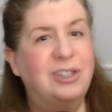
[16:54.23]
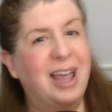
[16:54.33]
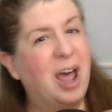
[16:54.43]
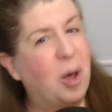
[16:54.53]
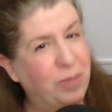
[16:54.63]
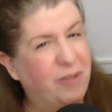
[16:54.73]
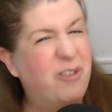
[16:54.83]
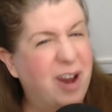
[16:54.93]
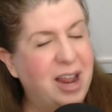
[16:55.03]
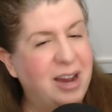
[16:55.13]
to help the
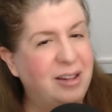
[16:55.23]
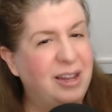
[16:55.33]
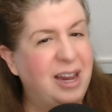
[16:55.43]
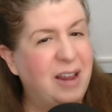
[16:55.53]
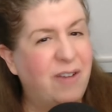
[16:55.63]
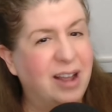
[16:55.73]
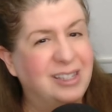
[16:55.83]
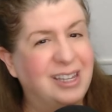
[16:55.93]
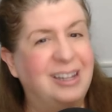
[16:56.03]
front end of the defense.